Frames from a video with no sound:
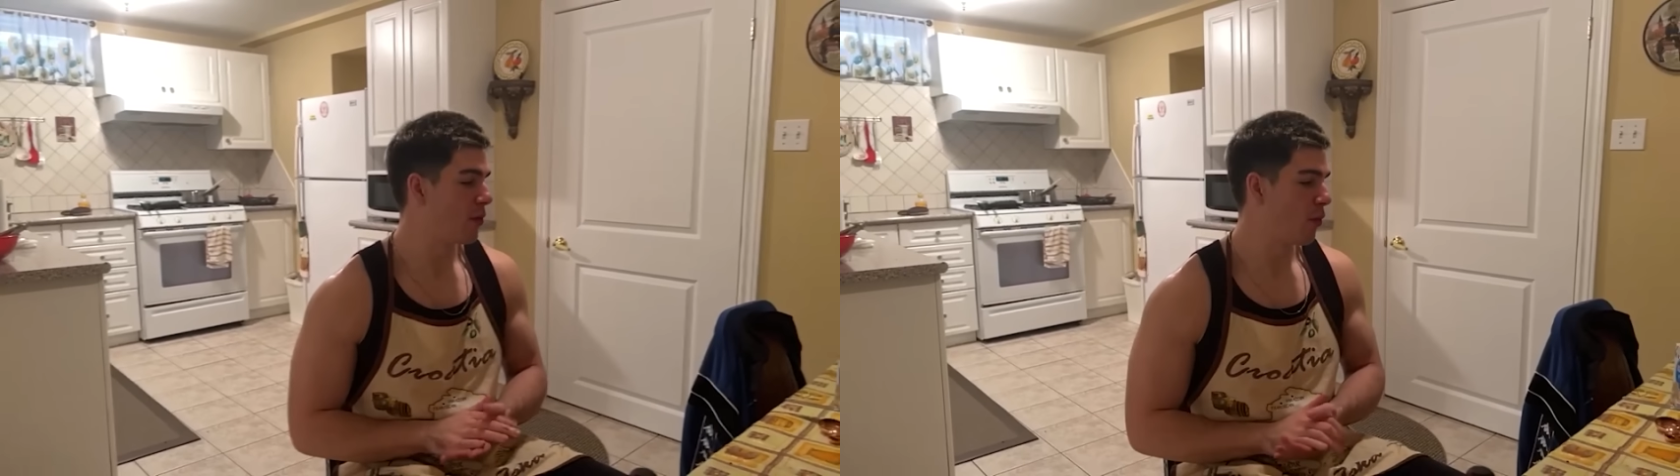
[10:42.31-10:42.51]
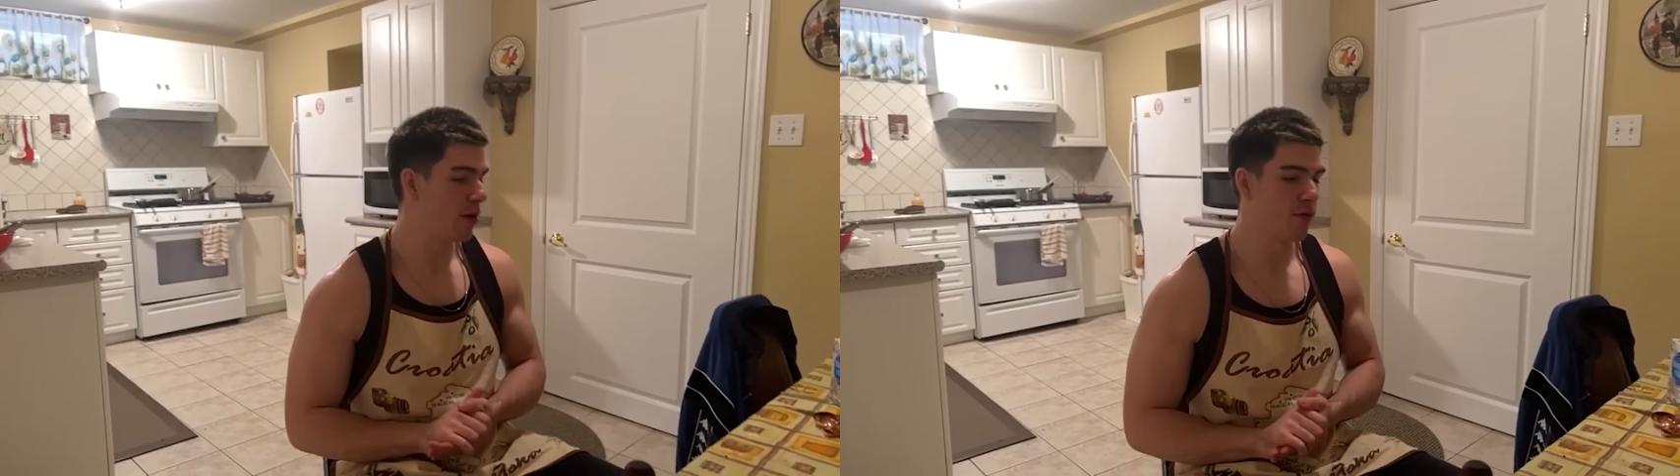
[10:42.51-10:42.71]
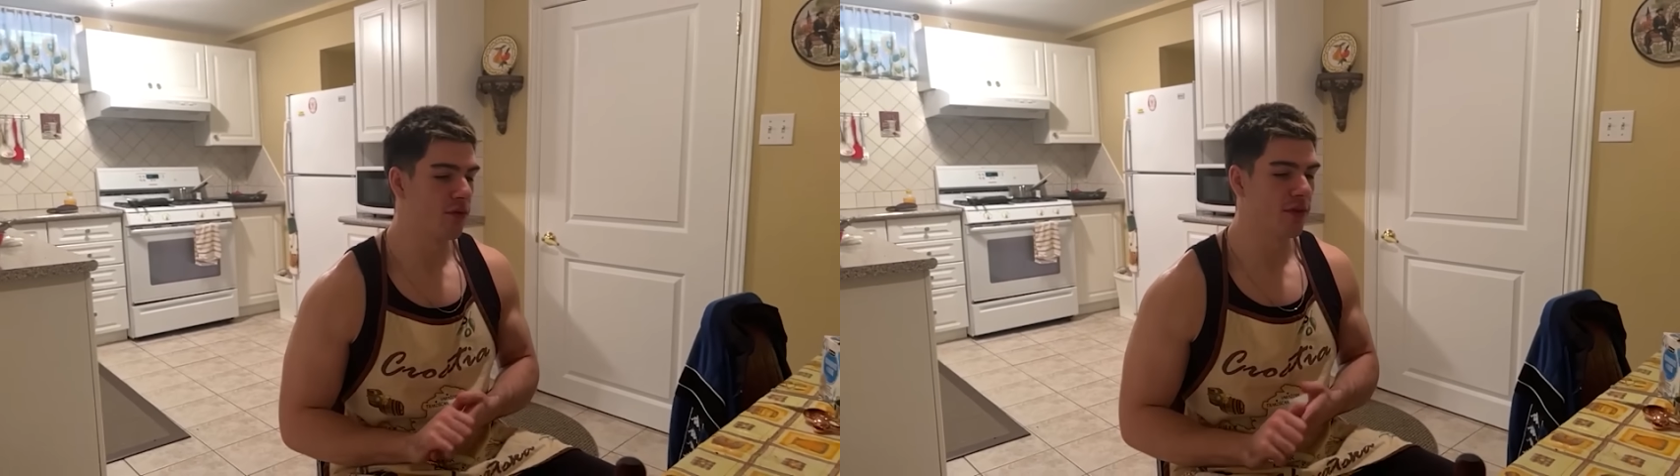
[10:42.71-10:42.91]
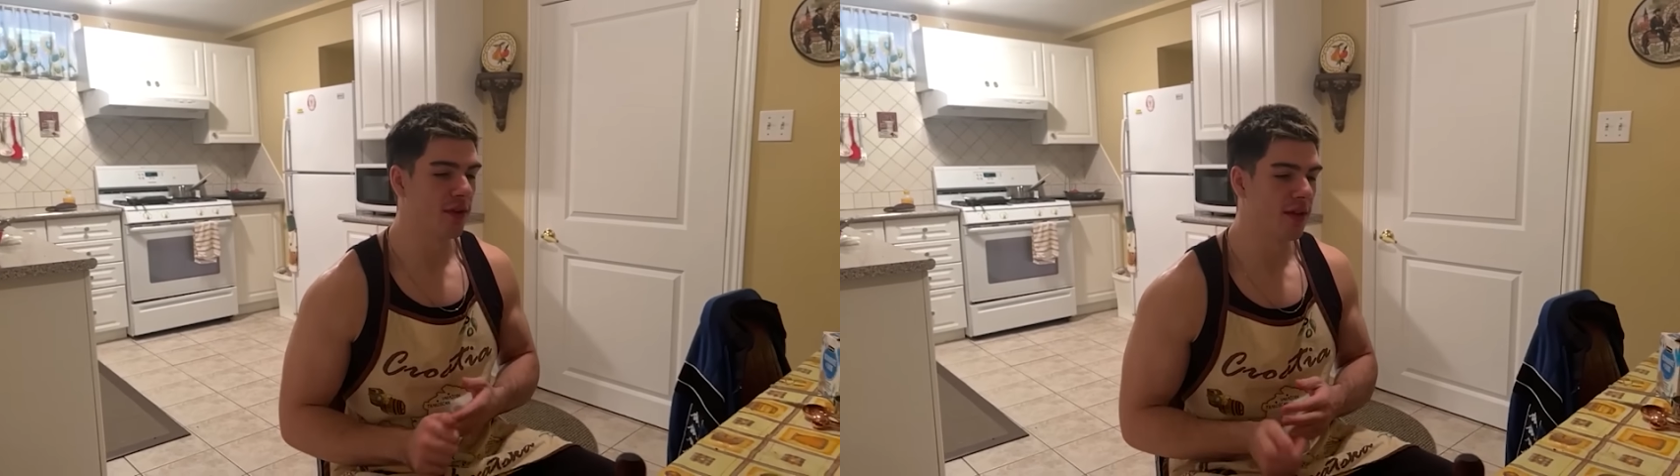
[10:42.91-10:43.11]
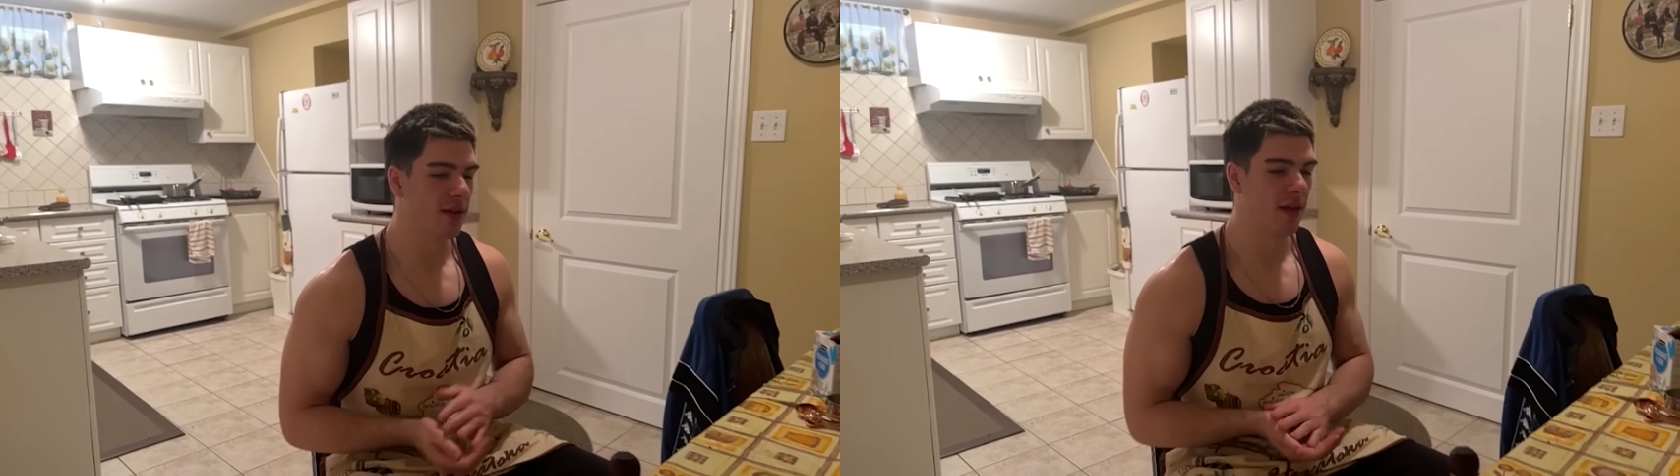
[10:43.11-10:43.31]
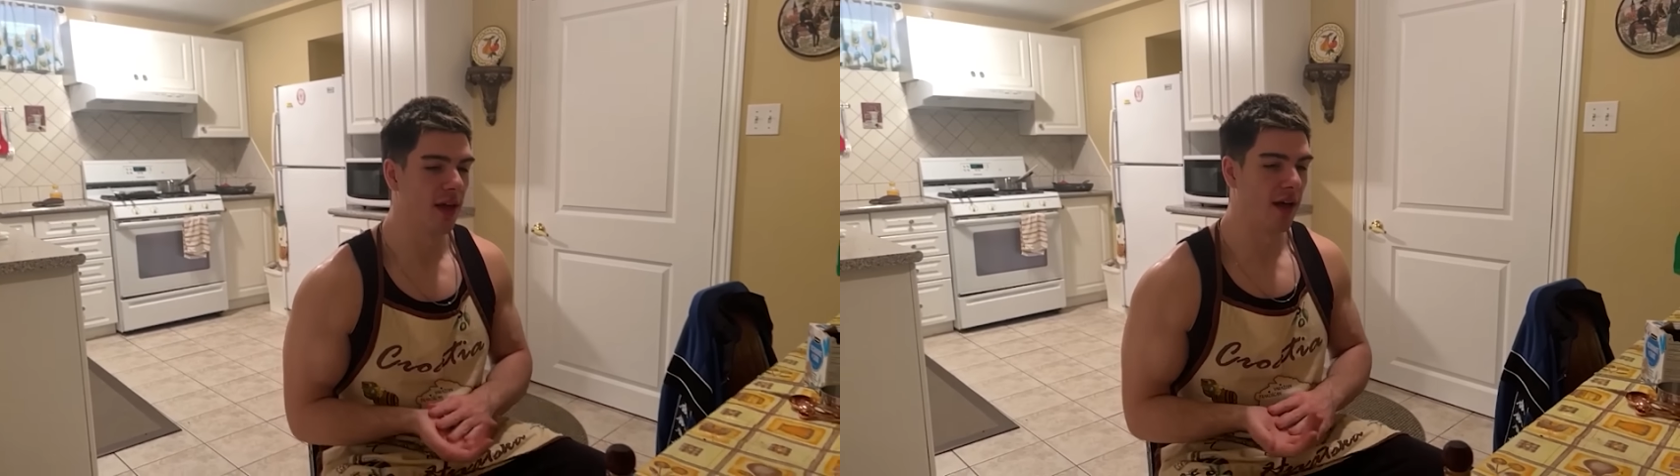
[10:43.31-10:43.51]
It's been a wonderful